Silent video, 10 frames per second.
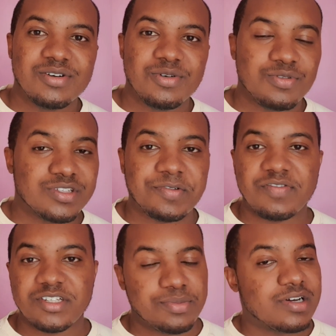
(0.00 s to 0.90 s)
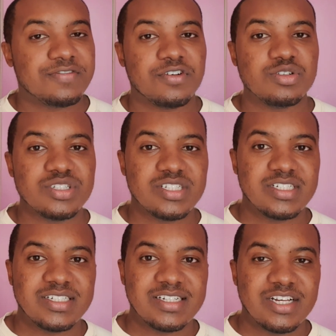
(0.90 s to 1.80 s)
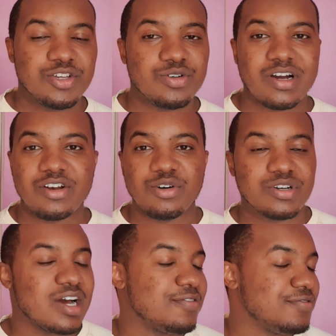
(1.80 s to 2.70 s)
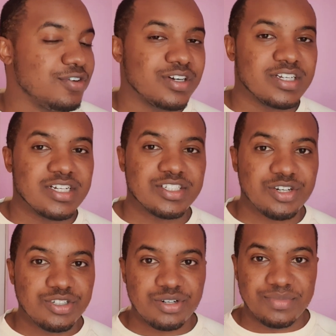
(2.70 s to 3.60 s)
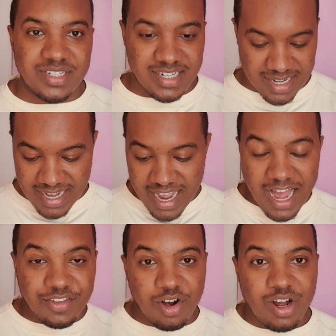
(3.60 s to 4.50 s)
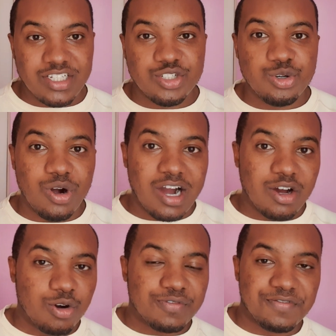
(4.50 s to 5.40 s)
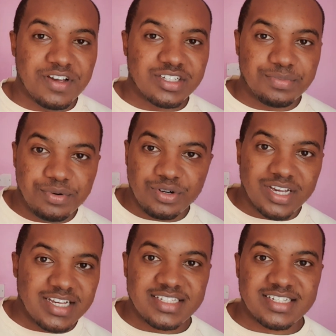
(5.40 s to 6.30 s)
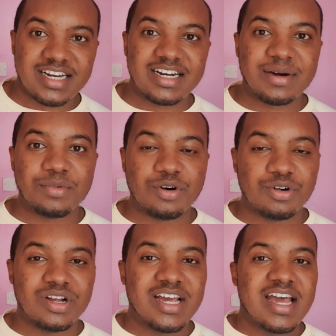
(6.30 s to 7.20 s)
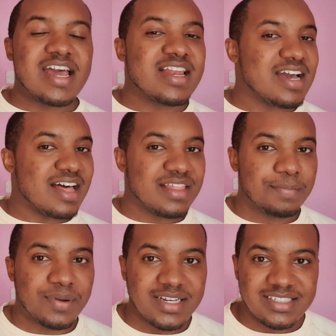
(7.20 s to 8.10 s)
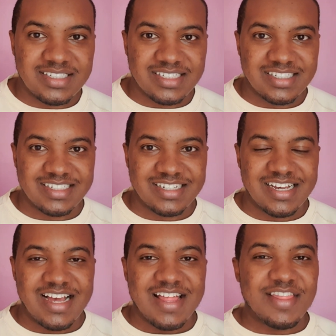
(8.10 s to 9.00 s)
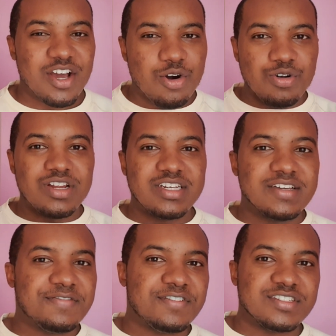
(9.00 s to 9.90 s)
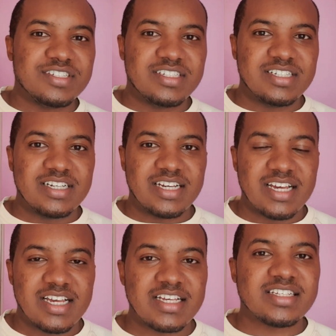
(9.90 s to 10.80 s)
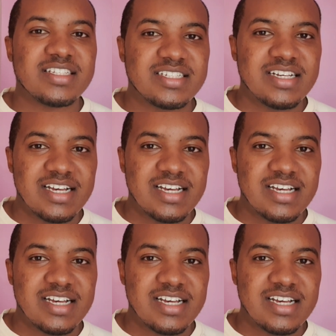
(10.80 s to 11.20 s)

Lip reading: with smartphones, you cannot avoid social media. As long as you are on Facebook, Instagram, or any other place, the only difference is